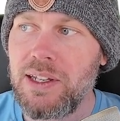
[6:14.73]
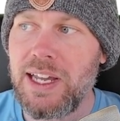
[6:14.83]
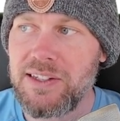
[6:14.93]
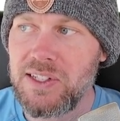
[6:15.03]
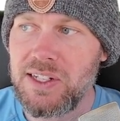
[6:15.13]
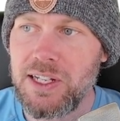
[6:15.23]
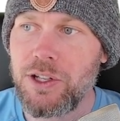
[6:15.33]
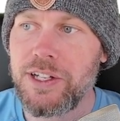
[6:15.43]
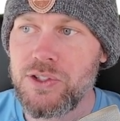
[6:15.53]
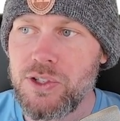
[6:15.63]
etcd
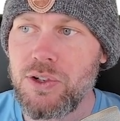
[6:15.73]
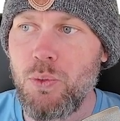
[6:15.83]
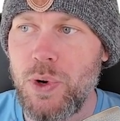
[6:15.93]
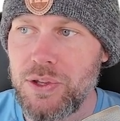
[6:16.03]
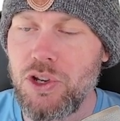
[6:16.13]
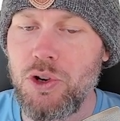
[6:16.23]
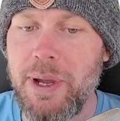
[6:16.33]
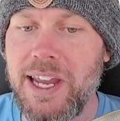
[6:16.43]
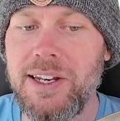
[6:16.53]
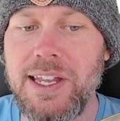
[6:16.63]
Cluster with
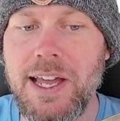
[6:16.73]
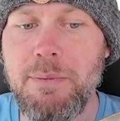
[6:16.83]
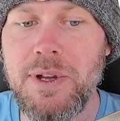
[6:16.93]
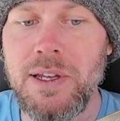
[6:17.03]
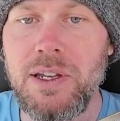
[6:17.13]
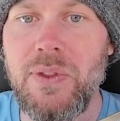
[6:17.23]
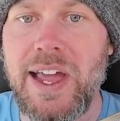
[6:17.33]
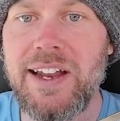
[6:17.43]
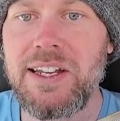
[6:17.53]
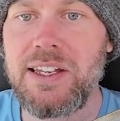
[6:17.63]
kubeadm,
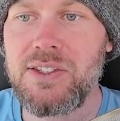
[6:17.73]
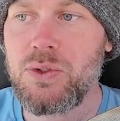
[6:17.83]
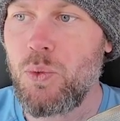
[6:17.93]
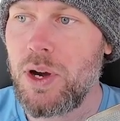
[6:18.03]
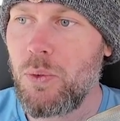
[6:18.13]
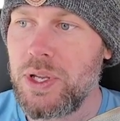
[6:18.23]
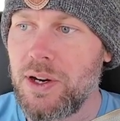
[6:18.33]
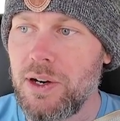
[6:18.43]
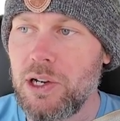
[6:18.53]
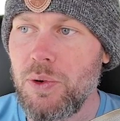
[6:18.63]
that is what we
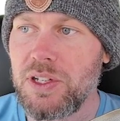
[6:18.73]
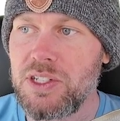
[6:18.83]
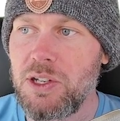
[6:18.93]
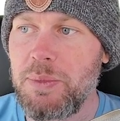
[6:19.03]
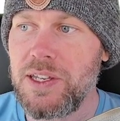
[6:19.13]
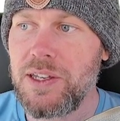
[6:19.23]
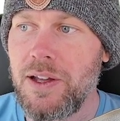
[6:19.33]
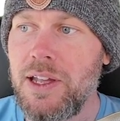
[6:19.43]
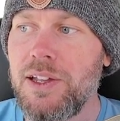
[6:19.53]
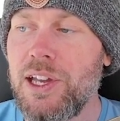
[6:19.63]
are going to be
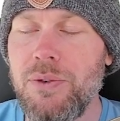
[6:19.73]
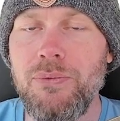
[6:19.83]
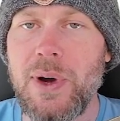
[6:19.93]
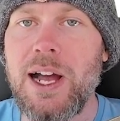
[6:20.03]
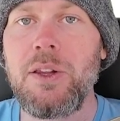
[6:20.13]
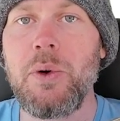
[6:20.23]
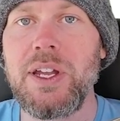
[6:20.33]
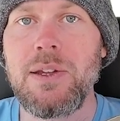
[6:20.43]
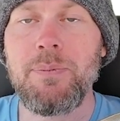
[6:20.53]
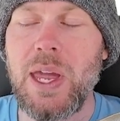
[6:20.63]
kind of
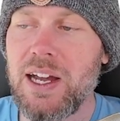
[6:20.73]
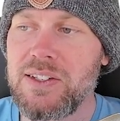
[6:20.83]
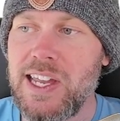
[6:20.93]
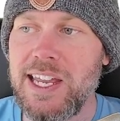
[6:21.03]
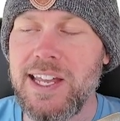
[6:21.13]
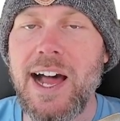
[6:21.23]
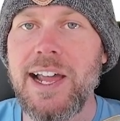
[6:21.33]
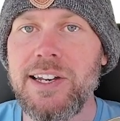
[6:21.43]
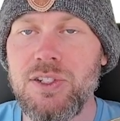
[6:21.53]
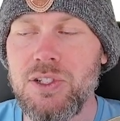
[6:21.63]
following as a
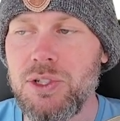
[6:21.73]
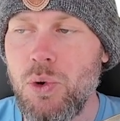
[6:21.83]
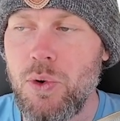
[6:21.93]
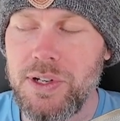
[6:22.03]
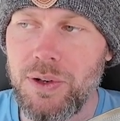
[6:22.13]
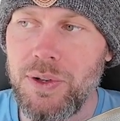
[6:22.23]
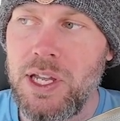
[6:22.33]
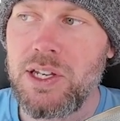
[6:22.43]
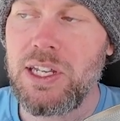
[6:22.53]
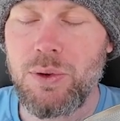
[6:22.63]
guide and tutorial
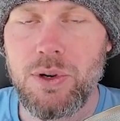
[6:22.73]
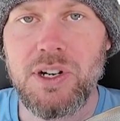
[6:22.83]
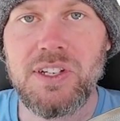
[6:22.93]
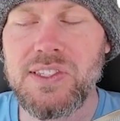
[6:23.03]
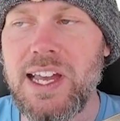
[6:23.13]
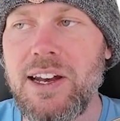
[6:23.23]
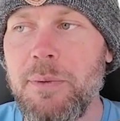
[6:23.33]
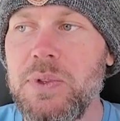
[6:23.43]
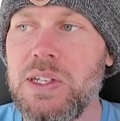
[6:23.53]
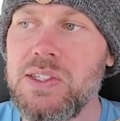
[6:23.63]
in order to set
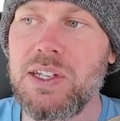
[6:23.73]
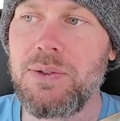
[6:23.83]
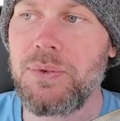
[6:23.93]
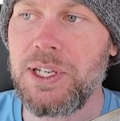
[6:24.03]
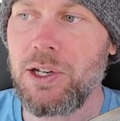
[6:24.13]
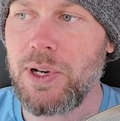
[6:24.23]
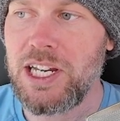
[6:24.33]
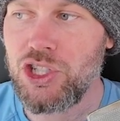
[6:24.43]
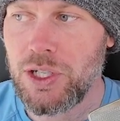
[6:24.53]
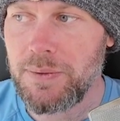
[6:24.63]
up this
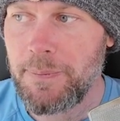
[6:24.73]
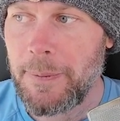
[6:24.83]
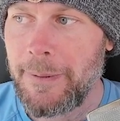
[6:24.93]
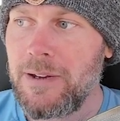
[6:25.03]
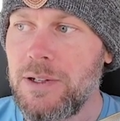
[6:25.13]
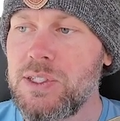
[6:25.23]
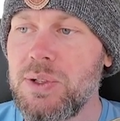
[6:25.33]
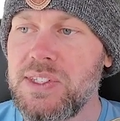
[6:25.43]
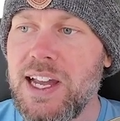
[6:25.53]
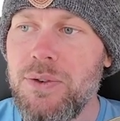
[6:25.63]
configuration. So
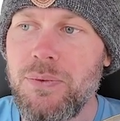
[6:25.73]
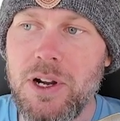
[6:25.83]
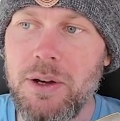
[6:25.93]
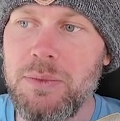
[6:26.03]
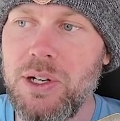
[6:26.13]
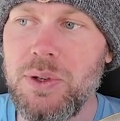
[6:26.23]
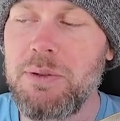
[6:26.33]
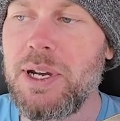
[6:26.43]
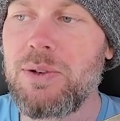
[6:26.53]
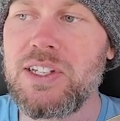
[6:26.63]
aside from,
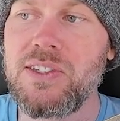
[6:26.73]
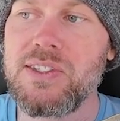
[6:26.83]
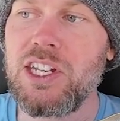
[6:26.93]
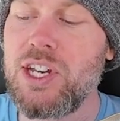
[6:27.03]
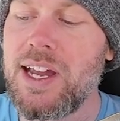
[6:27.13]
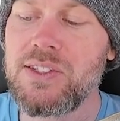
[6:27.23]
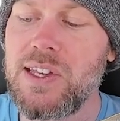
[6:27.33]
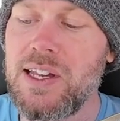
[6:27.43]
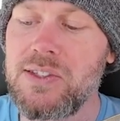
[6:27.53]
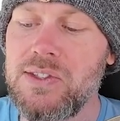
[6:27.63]
inbound SSH
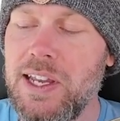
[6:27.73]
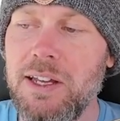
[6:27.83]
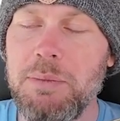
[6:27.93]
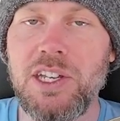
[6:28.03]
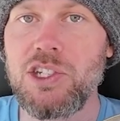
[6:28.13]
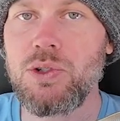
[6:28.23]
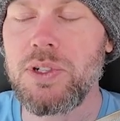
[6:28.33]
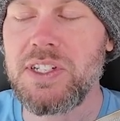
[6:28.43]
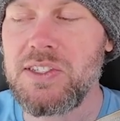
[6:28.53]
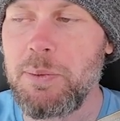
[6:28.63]
access and making sure
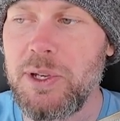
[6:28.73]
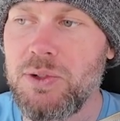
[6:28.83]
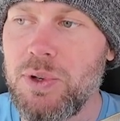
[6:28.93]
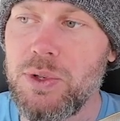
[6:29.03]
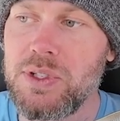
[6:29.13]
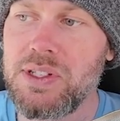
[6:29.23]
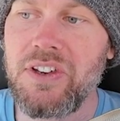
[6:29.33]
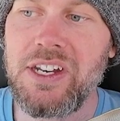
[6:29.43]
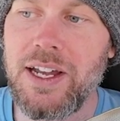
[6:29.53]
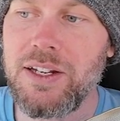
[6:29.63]
TCP
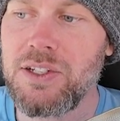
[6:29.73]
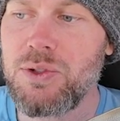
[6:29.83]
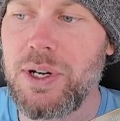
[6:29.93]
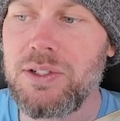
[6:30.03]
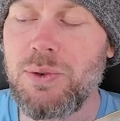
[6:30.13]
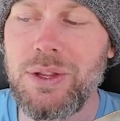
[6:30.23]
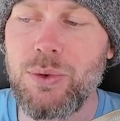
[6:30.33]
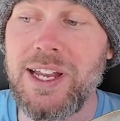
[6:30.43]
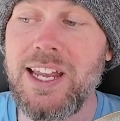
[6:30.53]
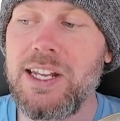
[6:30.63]
2379 and
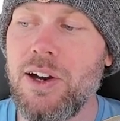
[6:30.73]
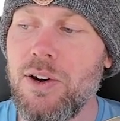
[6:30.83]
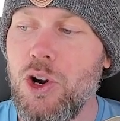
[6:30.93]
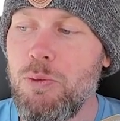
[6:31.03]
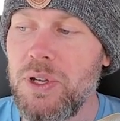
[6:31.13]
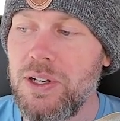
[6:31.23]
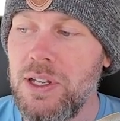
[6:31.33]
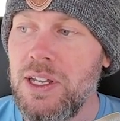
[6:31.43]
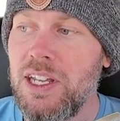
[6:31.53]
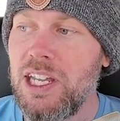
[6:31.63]
2380 are open
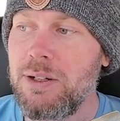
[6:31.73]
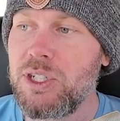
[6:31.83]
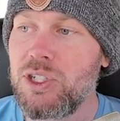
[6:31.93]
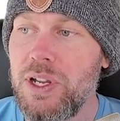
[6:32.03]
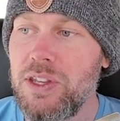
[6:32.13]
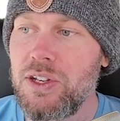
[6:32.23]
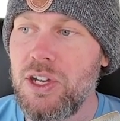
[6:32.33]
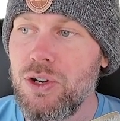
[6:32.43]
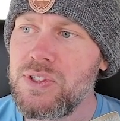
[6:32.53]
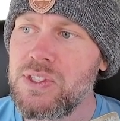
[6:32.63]
in between the
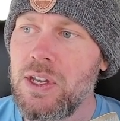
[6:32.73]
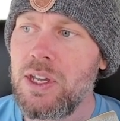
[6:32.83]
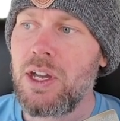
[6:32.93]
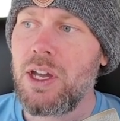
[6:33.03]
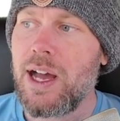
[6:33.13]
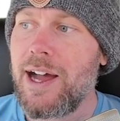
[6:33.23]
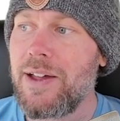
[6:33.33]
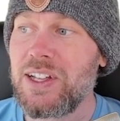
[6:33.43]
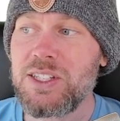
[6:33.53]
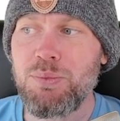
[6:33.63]
nodes,
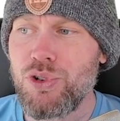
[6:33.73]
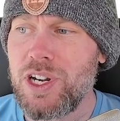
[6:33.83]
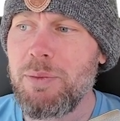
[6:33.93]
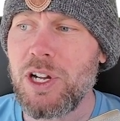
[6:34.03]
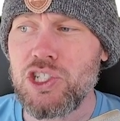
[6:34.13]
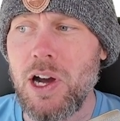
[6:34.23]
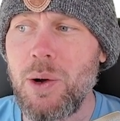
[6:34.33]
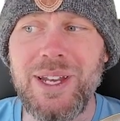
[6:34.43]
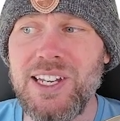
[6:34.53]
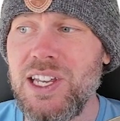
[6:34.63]
that's pretty much all
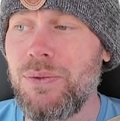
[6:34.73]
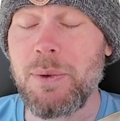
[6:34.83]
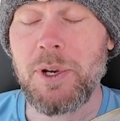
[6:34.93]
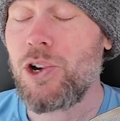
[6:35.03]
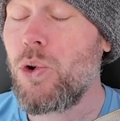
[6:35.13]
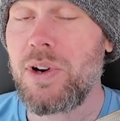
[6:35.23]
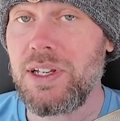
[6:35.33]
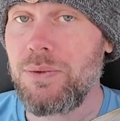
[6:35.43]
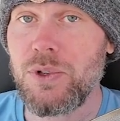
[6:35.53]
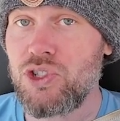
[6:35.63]
we need from a core
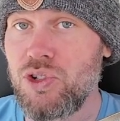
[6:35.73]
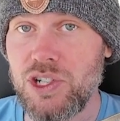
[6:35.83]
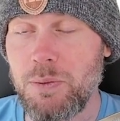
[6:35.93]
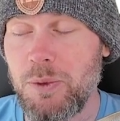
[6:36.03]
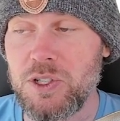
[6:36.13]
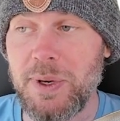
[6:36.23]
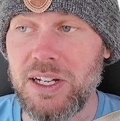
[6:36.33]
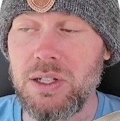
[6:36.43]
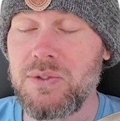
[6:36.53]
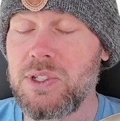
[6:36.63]
infrastructure
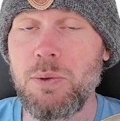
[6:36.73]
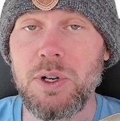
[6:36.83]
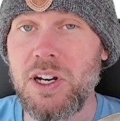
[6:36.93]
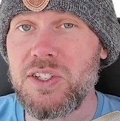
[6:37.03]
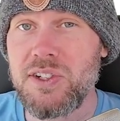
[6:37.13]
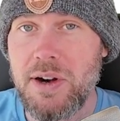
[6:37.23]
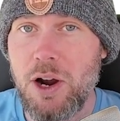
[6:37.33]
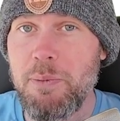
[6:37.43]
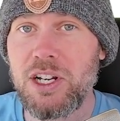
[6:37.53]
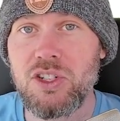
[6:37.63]
perspective. So we're going to start
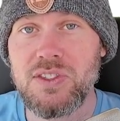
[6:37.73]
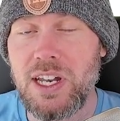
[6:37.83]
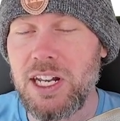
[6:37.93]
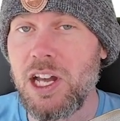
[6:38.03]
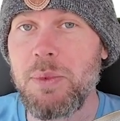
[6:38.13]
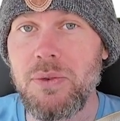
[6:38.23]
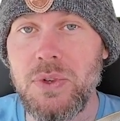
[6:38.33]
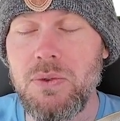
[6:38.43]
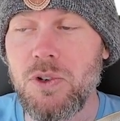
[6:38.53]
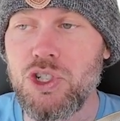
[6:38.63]
out by just setting up a
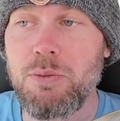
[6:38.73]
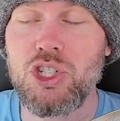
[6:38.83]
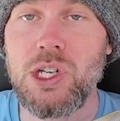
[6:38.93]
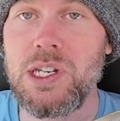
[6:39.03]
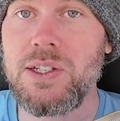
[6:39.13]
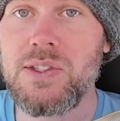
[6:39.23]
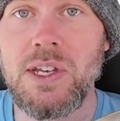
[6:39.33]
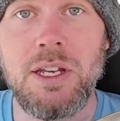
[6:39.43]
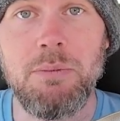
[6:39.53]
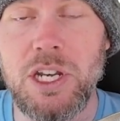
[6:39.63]
few virtual machines,
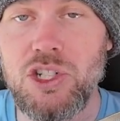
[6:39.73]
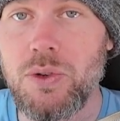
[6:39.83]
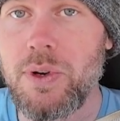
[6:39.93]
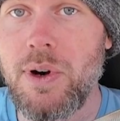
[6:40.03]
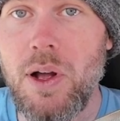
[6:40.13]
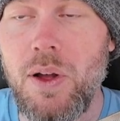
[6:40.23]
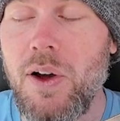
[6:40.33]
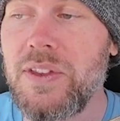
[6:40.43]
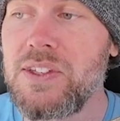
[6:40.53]
make sure they're all on the